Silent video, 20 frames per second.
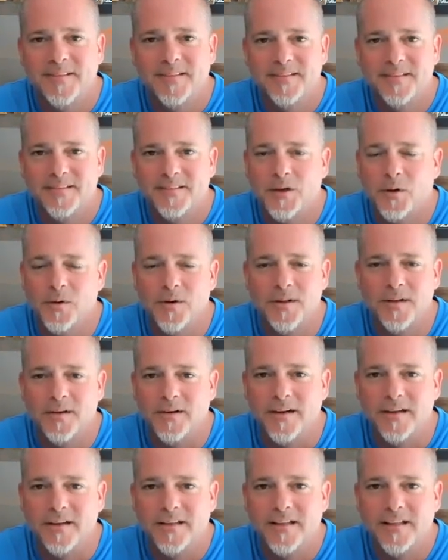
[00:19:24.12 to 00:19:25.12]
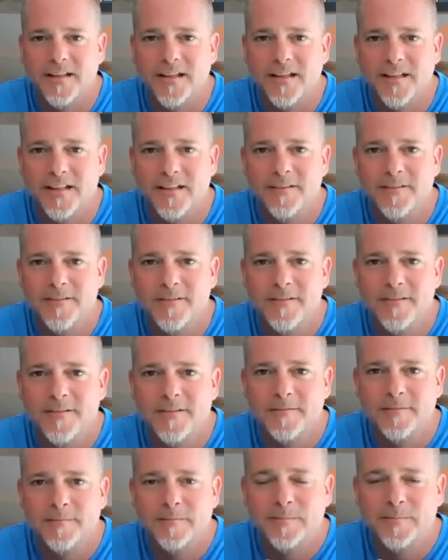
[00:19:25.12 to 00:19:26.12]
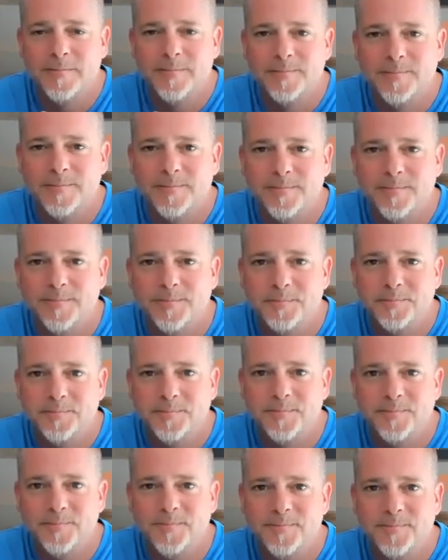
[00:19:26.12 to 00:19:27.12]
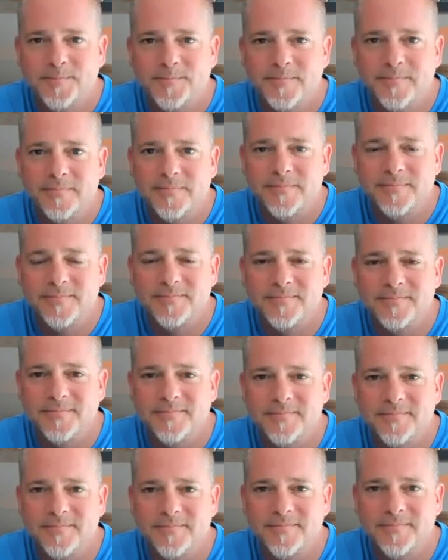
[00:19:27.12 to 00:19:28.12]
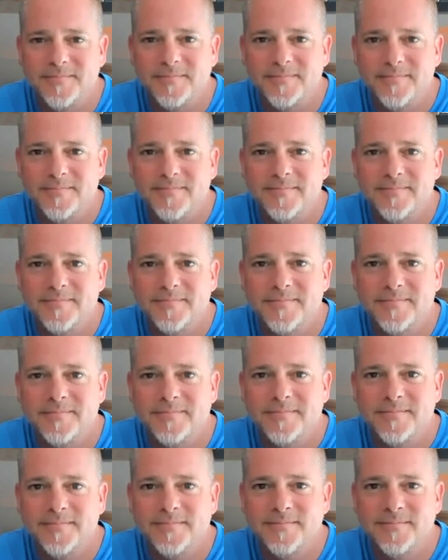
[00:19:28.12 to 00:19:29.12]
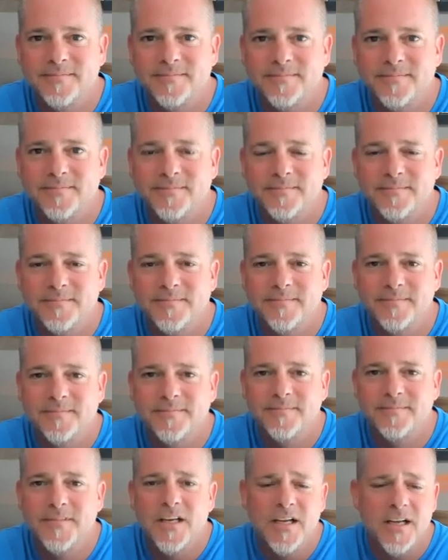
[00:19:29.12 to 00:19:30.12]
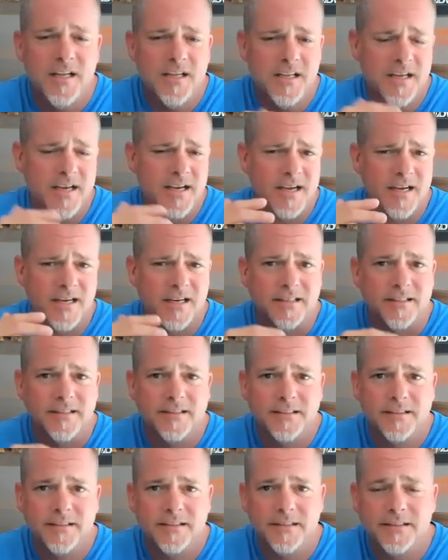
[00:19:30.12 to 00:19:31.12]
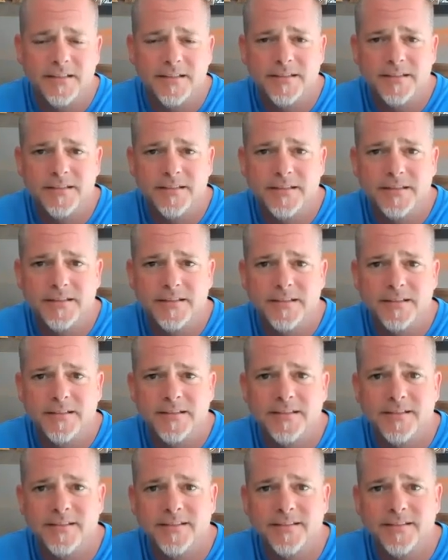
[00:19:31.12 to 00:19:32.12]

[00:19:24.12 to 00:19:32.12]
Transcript: No words are spoken by the person on screen.